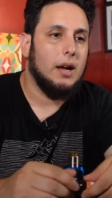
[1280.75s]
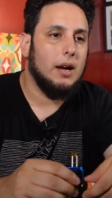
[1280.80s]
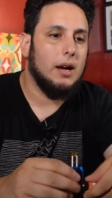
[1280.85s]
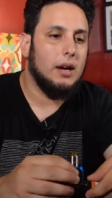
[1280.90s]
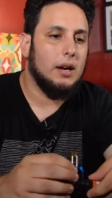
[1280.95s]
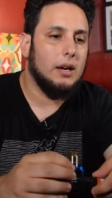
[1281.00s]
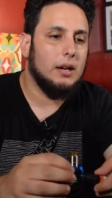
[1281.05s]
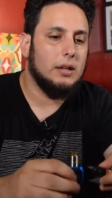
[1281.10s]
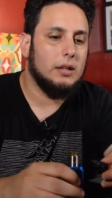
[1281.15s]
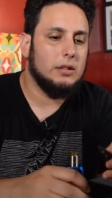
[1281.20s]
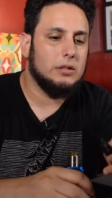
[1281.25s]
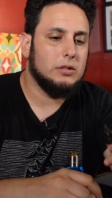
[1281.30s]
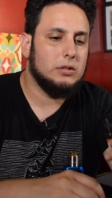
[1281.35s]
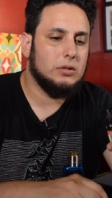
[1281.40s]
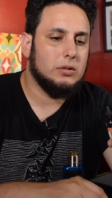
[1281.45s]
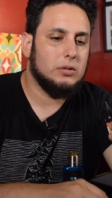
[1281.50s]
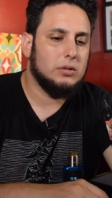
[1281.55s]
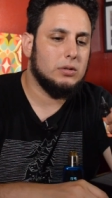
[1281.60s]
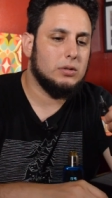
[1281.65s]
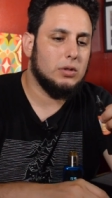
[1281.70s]
uh,
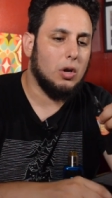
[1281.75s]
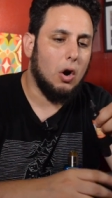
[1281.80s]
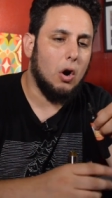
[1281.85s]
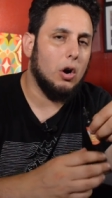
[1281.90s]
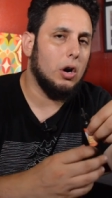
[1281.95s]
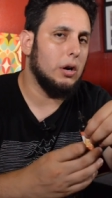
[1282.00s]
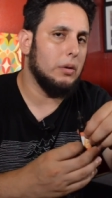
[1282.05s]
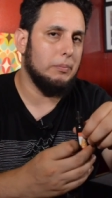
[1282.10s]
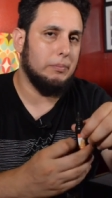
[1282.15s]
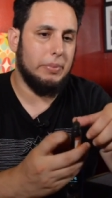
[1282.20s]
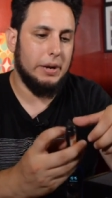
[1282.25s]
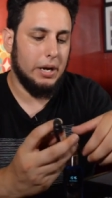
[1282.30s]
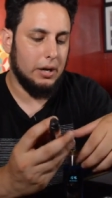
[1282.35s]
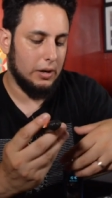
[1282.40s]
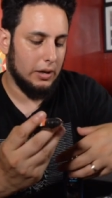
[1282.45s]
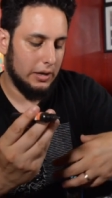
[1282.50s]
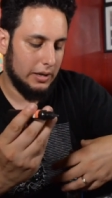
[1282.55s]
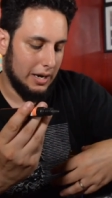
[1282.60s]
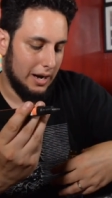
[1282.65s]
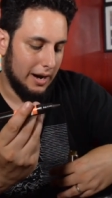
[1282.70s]
tart,
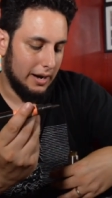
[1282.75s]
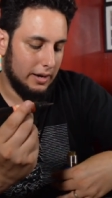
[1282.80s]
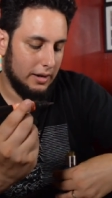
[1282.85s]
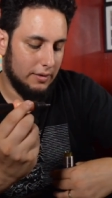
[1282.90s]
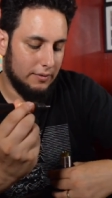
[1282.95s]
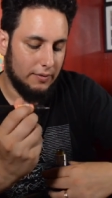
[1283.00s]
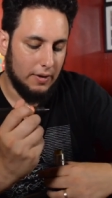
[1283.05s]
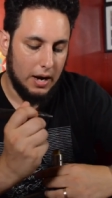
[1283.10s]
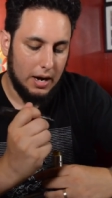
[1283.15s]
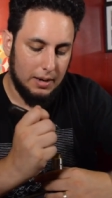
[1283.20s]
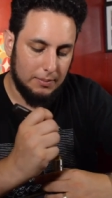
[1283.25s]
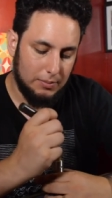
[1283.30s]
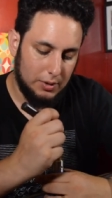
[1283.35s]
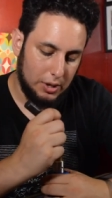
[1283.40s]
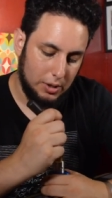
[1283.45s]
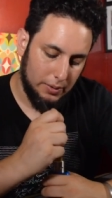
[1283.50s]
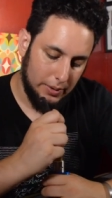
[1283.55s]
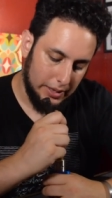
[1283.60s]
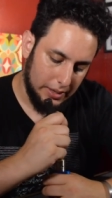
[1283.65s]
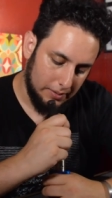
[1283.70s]
bitter kind of vibe
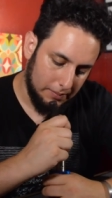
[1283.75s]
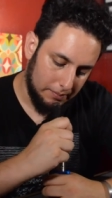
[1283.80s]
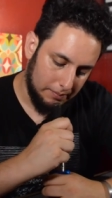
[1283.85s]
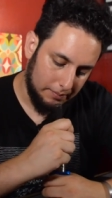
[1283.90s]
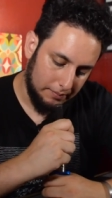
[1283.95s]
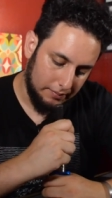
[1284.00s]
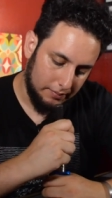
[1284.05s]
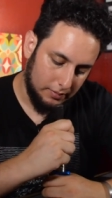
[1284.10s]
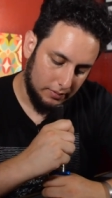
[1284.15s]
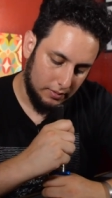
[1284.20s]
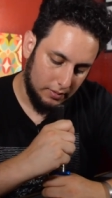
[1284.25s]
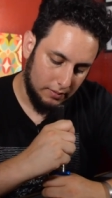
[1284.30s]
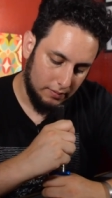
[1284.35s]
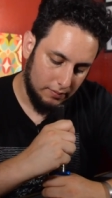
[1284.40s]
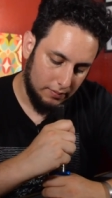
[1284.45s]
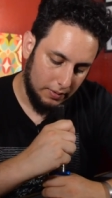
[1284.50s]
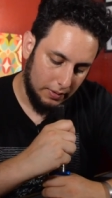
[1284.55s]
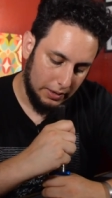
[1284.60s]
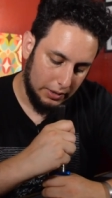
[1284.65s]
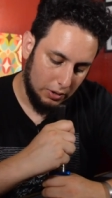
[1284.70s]
to it.
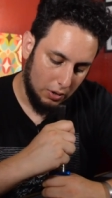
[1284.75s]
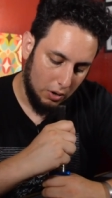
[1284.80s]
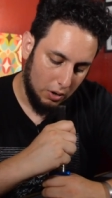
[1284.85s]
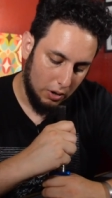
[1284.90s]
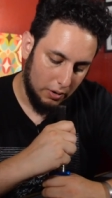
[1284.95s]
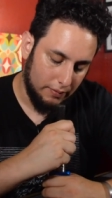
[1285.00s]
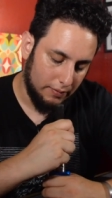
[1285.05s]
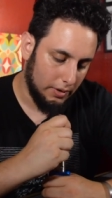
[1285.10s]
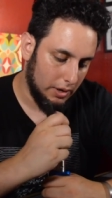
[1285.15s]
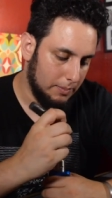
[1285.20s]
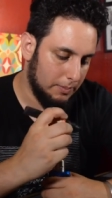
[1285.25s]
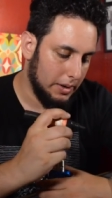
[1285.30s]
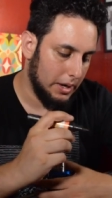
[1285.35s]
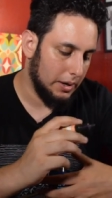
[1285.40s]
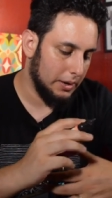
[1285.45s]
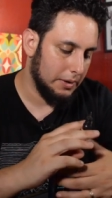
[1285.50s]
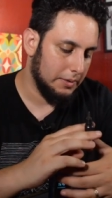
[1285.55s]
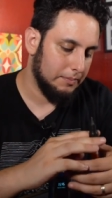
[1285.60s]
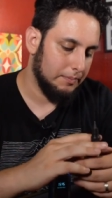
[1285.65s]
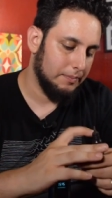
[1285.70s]
Very tart, very
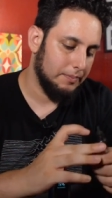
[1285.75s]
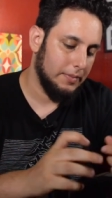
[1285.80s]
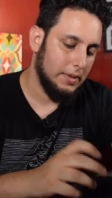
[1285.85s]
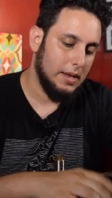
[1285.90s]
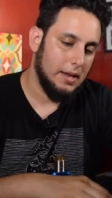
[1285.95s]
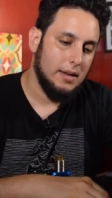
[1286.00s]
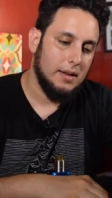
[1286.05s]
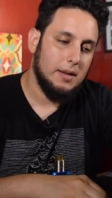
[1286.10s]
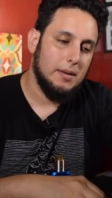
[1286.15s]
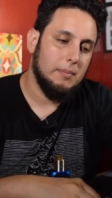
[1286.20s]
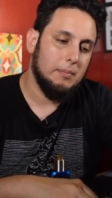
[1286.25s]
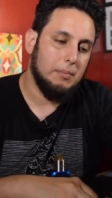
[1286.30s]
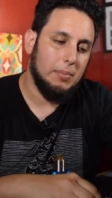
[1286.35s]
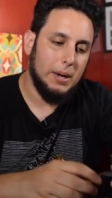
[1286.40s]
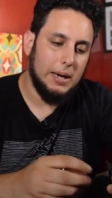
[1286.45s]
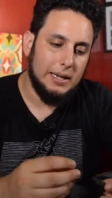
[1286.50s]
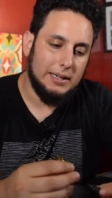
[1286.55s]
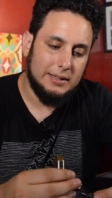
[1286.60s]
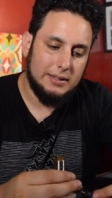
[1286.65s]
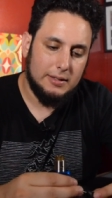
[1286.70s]
bitter.
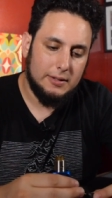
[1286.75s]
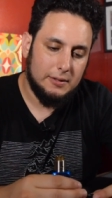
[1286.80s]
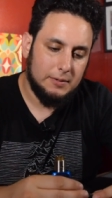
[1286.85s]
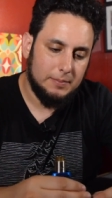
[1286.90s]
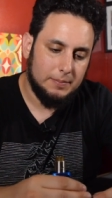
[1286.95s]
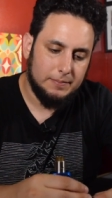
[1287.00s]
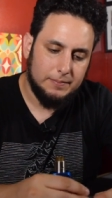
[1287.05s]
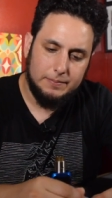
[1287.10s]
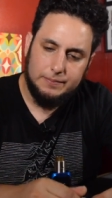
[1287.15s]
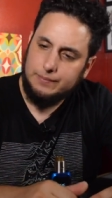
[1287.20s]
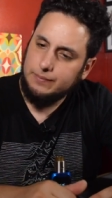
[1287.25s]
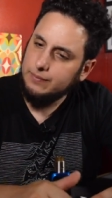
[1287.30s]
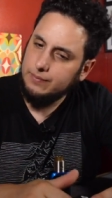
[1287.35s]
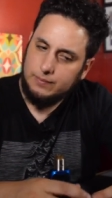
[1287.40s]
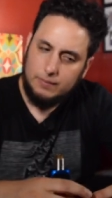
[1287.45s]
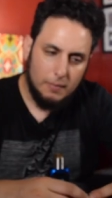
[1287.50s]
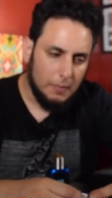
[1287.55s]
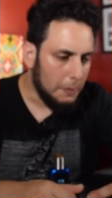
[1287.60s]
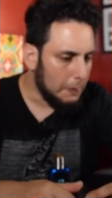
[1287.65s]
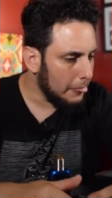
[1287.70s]
But
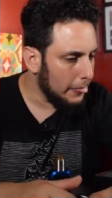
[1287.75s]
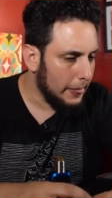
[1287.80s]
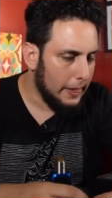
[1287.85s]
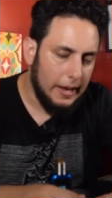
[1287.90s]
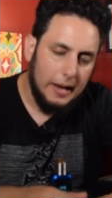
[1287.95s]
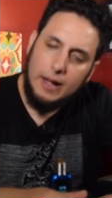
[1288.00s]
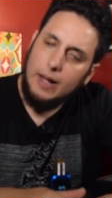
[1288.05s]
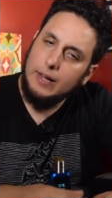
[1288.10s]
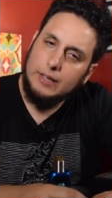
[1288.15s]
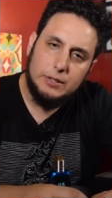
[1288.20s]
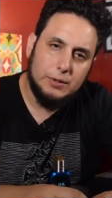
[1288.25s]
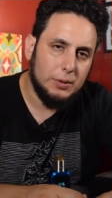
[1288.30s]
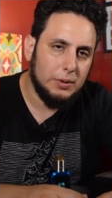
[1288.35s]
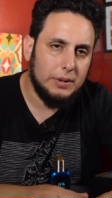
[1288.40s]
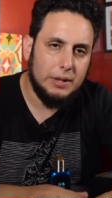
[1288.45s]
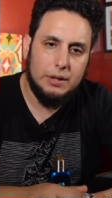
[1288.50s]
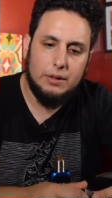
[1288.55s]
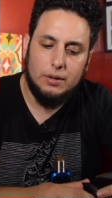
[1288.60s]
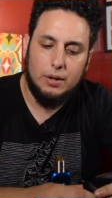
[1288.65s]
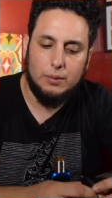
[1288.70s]
I
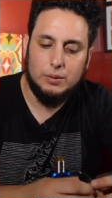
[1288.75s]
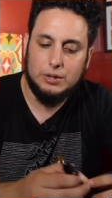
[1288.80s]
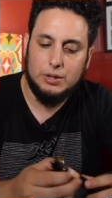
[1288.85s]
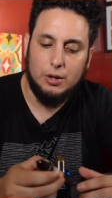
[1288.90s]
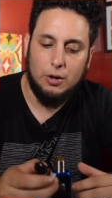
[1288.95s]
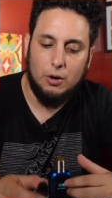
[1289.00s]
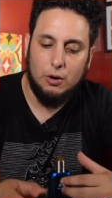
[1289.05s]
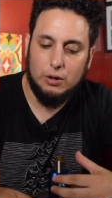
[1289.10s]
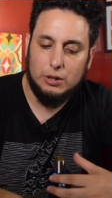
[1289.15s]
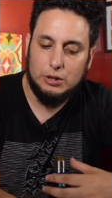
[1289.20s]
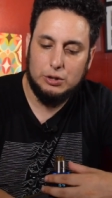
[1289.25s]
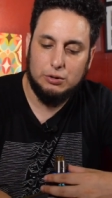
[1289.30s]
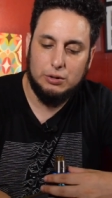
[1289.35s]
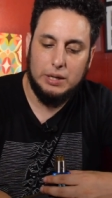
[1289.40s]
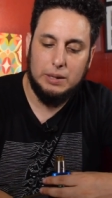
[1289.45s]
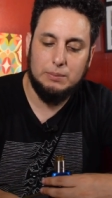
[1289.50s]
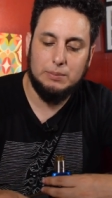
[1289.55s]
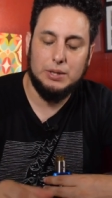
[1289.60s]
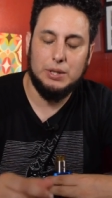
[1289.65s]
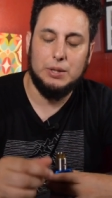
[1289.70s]
totally thought it was an orange
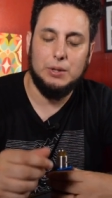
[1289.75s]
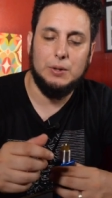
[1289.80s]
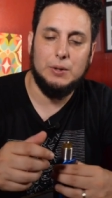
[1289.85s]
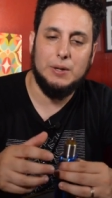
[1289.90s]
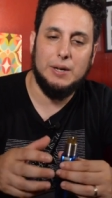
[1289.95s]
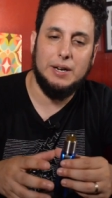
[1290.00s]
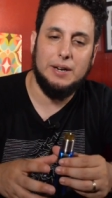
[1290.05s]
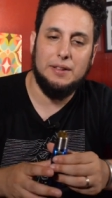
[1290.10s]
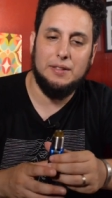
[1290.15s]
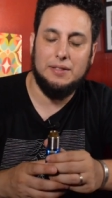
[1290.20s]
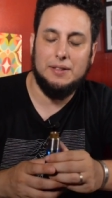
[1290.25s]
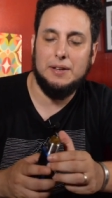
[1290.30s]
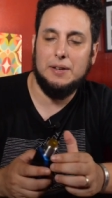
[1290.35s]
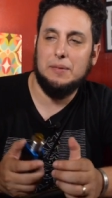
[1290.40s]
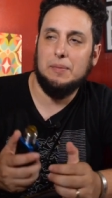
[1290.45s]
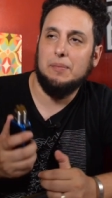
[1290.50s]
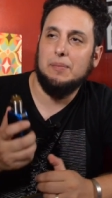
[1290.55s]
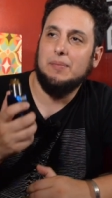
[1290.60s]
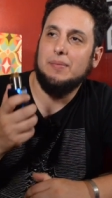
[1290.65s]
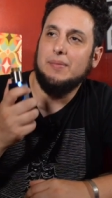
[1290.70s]
creamsicle kind of thing.